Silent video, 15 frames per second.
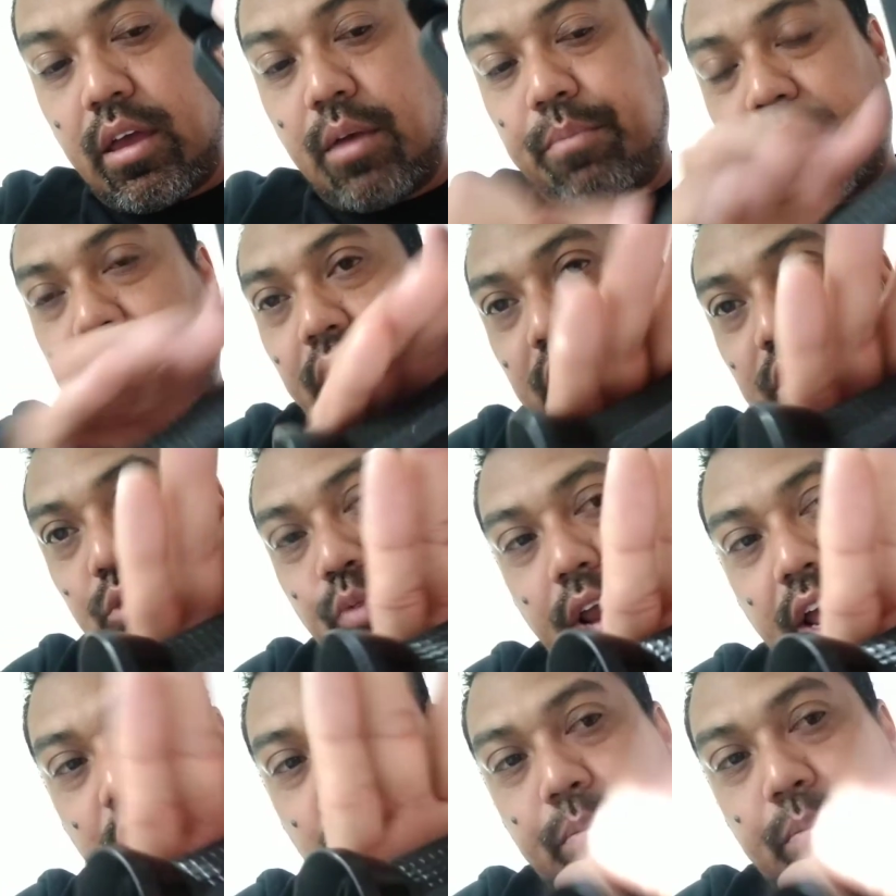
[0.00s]
because when I
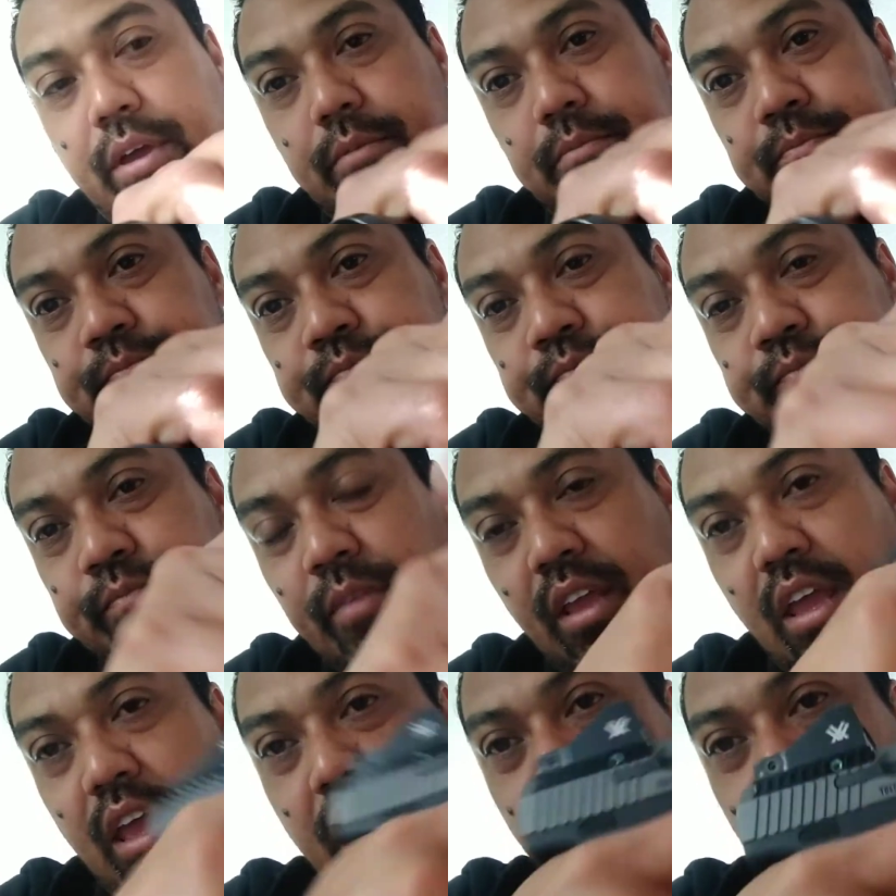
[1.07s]
grip it,
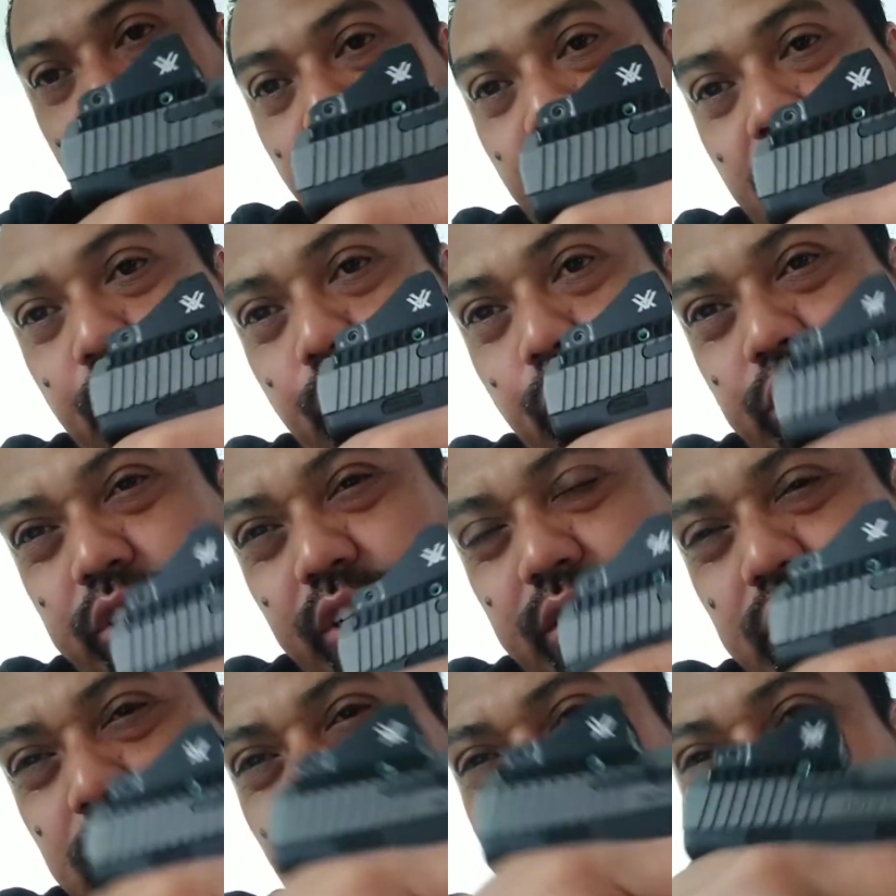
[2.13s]
there was just
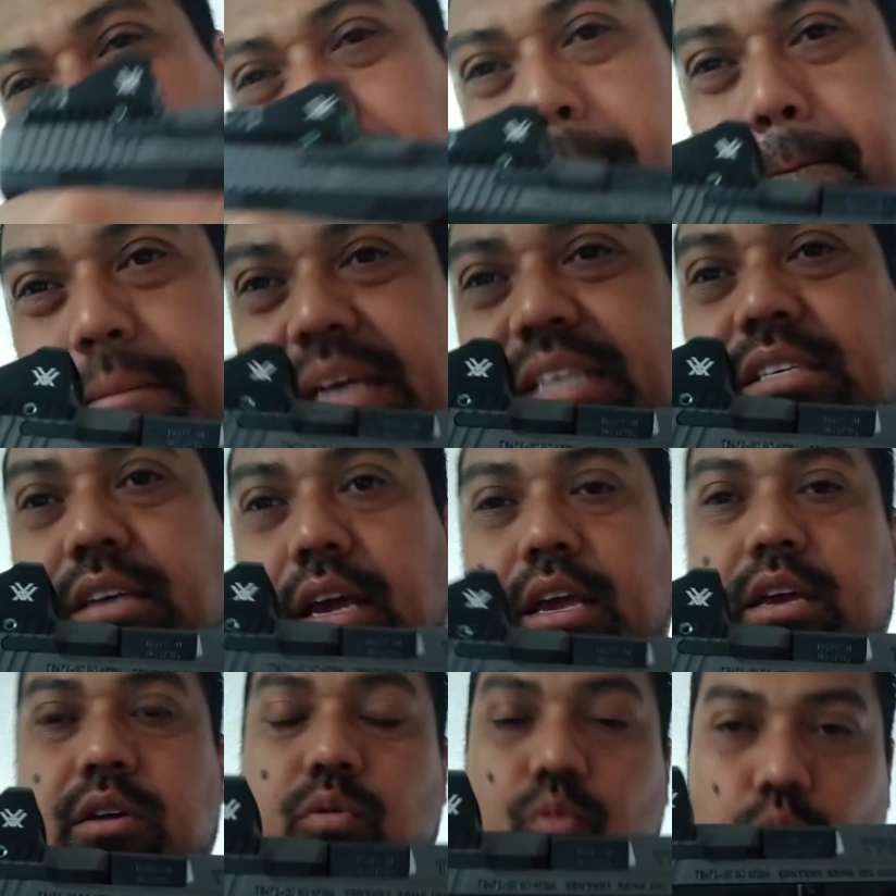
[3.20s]
something missing
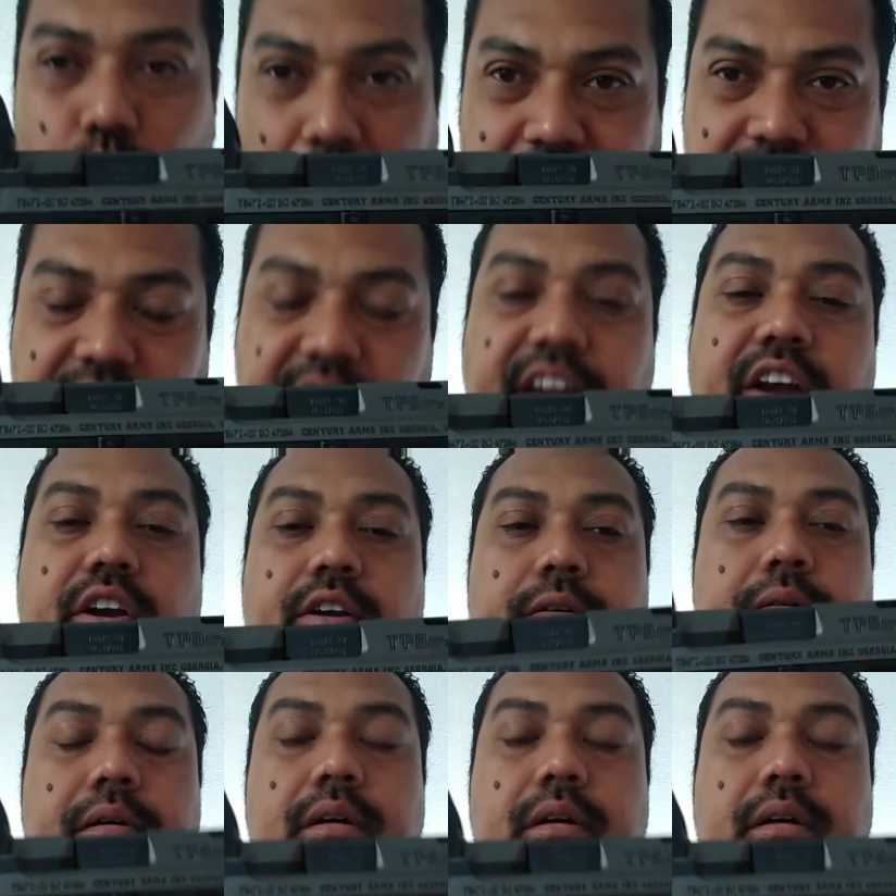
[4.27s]
right there.